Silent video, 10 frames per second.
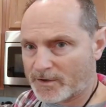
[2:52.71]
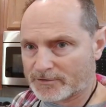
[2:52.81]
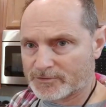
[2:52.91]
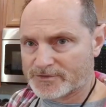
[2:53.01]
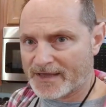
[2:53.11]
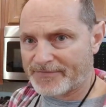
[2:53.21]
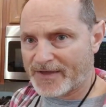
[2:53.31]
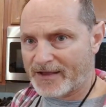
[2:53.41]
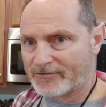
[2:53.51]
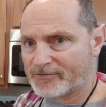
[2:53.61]
one will do
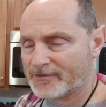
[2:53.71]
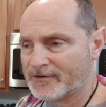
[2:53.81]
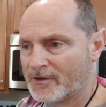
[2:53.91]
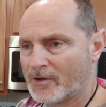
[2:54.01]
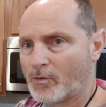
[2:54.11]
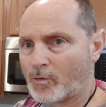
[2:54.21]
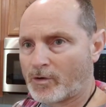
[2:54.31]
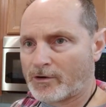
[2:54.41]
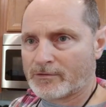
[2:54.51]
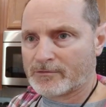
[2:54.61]
10,000
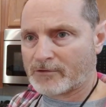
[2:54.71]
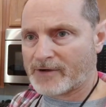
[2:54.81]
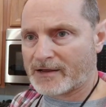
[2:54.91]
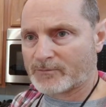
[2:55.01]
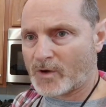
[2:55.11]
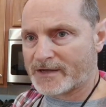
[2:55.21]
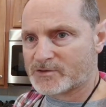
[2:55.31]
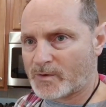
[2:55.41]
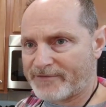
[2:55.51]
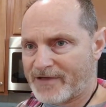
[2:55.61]
or around what,
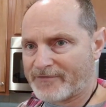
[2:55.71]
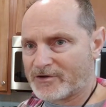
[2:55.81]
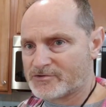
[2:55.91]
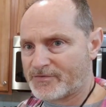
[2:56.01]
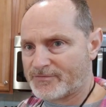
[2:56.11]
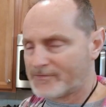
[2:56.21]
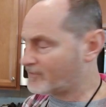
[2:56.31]
2,500